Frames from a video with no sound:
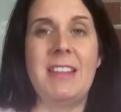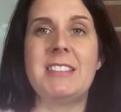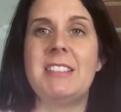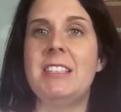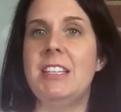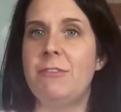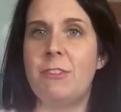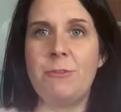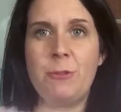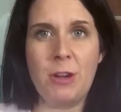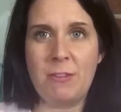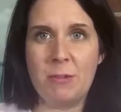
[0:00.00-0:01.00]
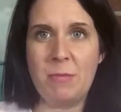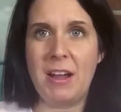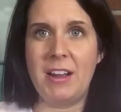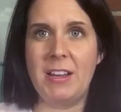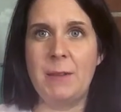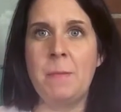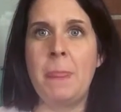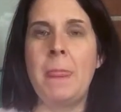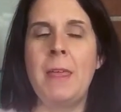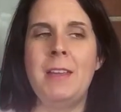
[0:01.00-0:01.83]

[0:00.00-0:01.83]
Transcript: And that's different for everybody.